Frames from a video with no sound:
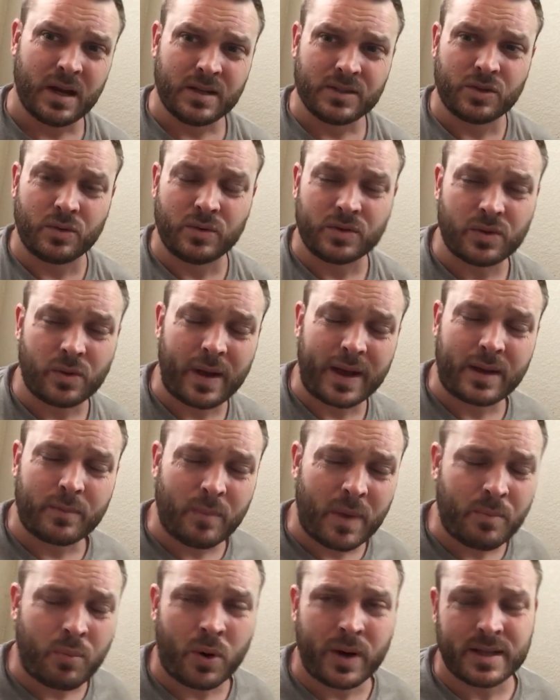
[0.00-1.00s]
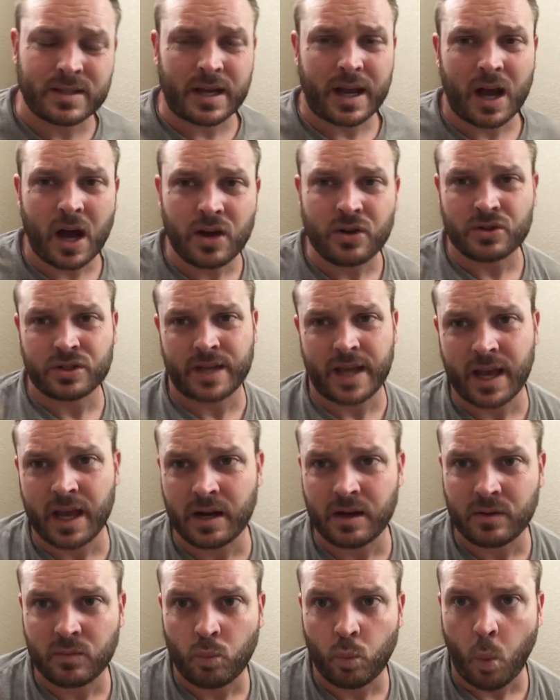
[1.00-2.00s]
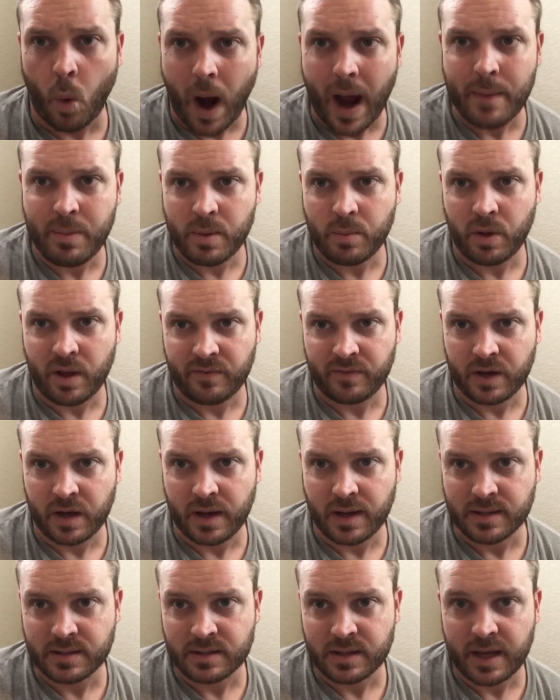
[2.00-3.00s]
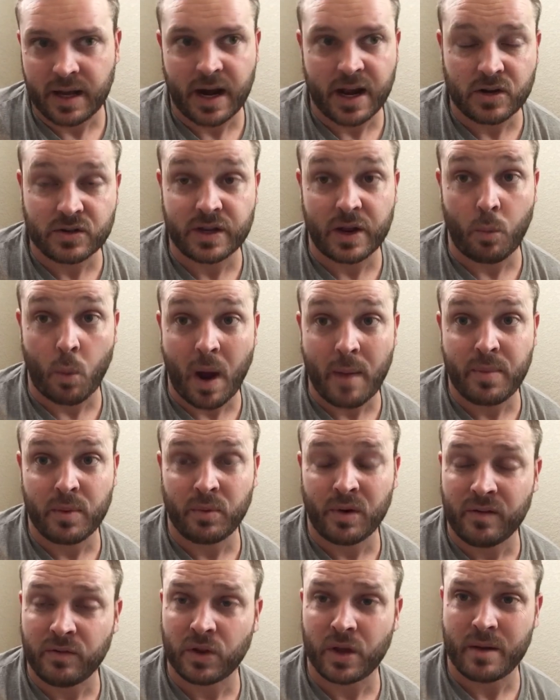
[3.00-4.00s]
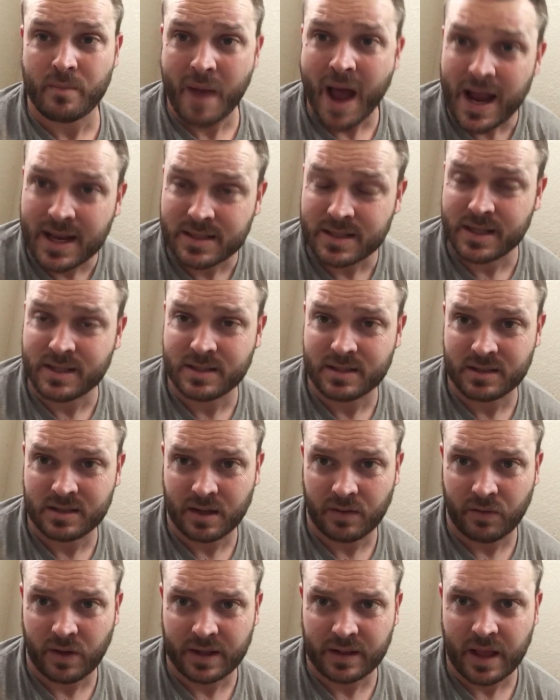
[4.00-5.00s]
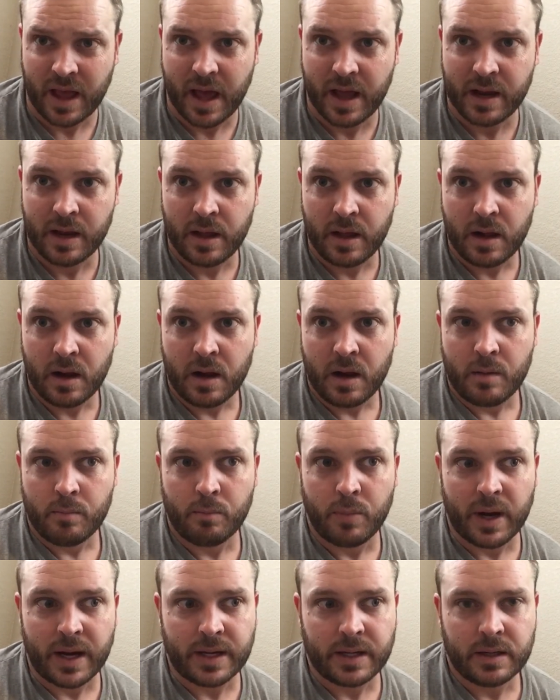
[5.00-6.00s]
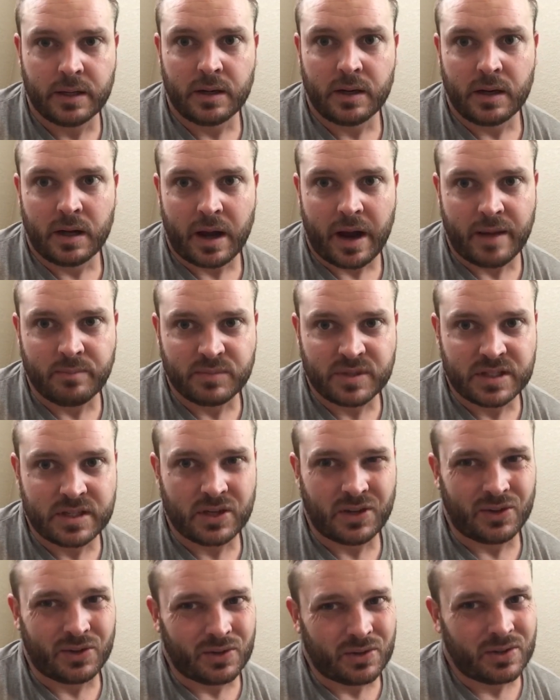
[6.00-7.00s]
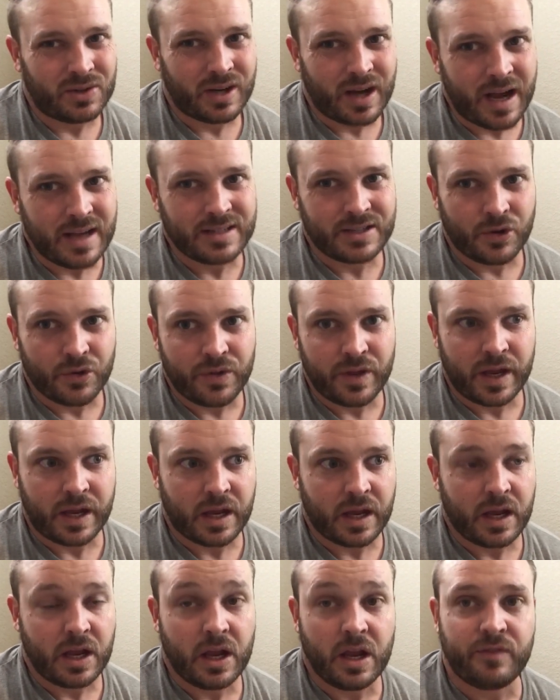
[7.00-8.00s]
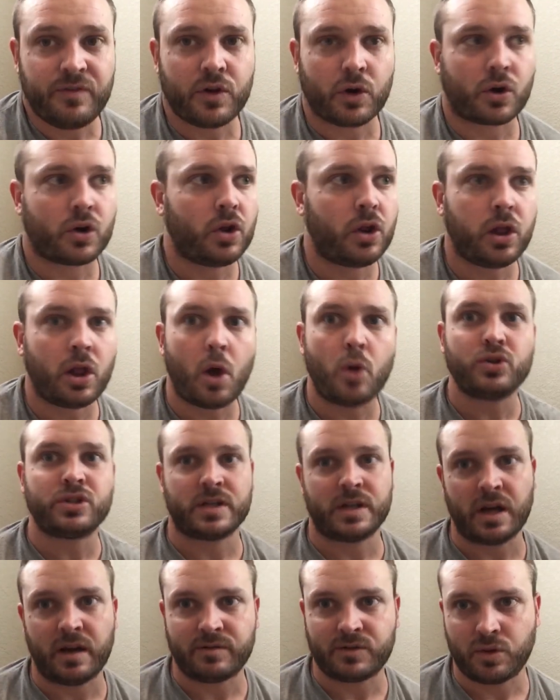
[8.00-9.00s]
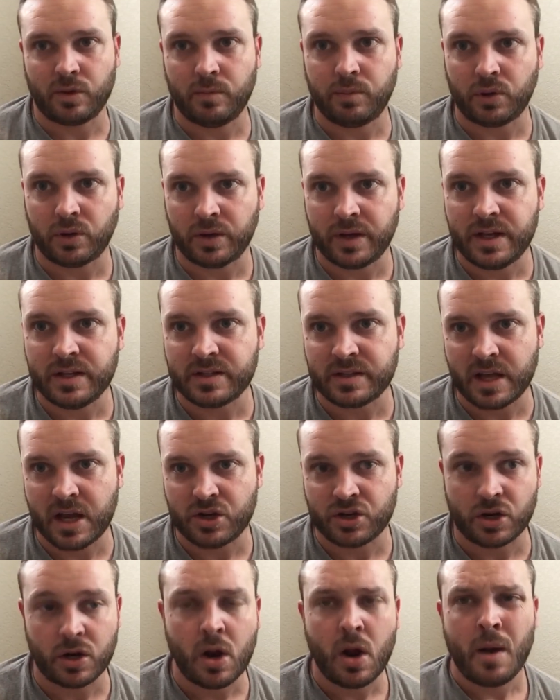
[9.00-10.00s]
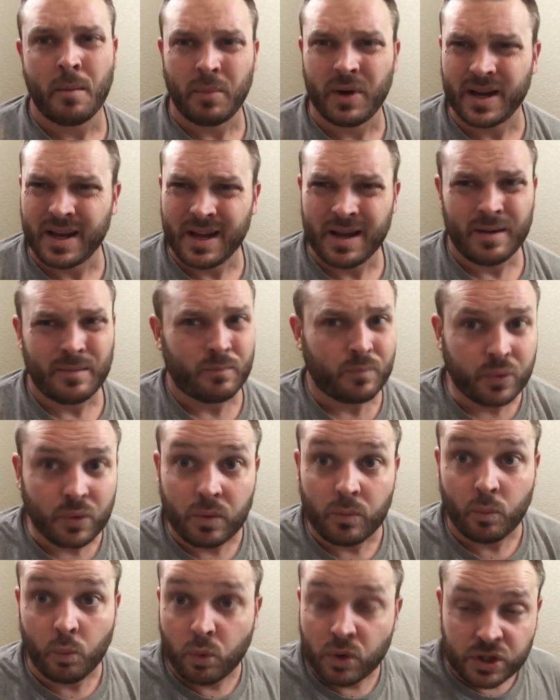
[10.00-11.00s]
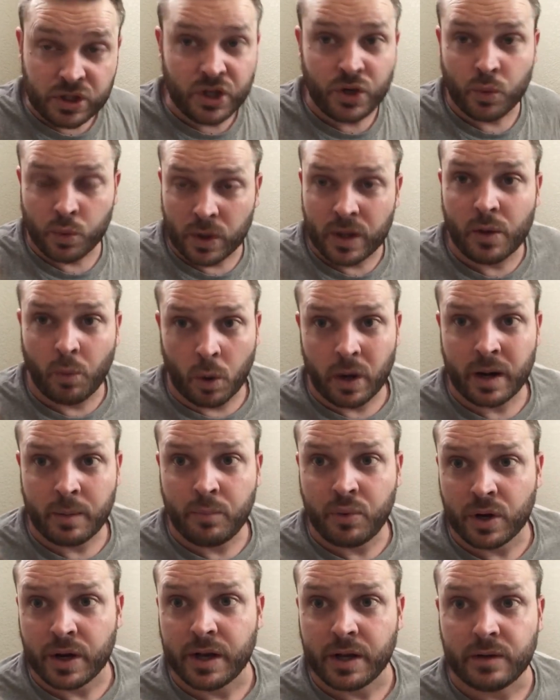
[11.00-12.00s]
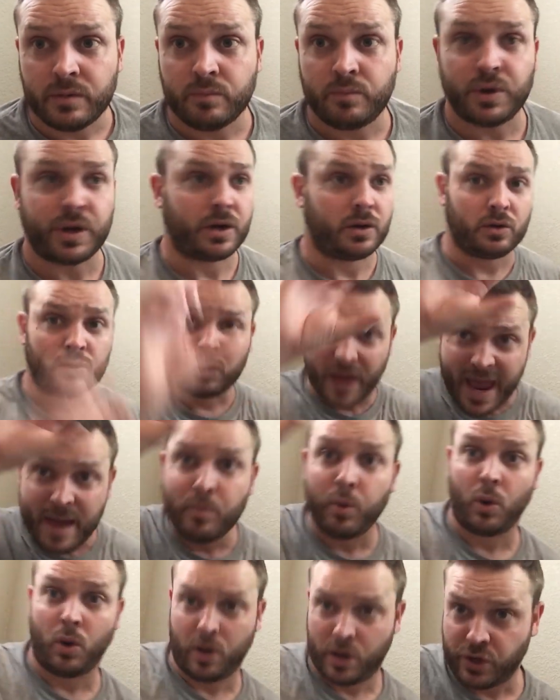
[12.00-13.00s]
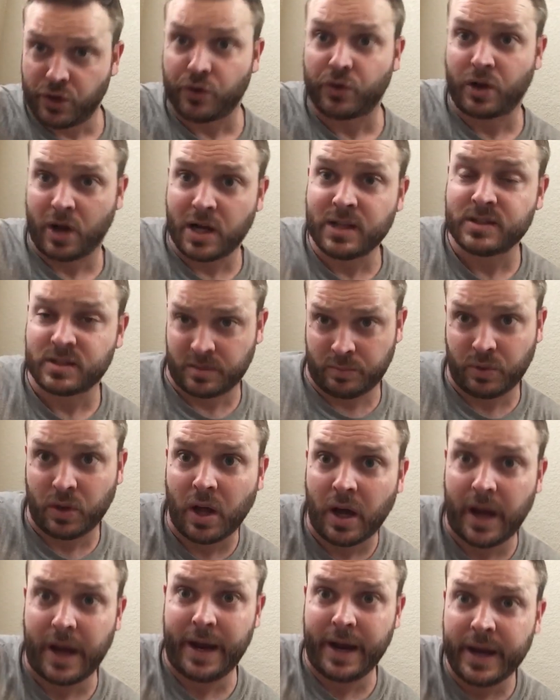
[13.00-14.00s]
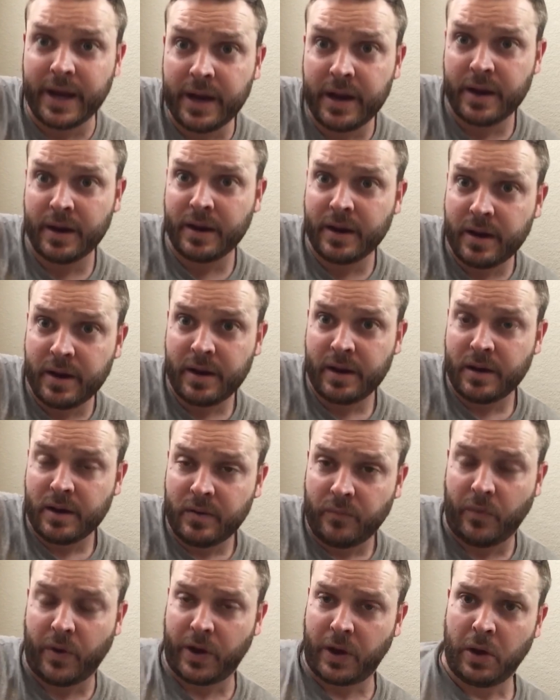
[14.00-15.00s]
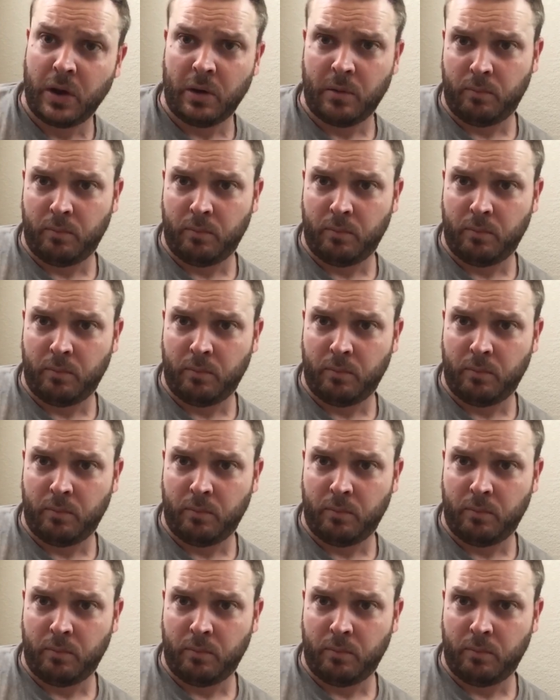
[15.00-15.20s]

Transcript: so like, my point is, I understand why people have guns, and I understand why people have a lot of magazines and stuff like that. But I still think if you're close enough to a police station, but do you really want to put a label on your gun supply? Like,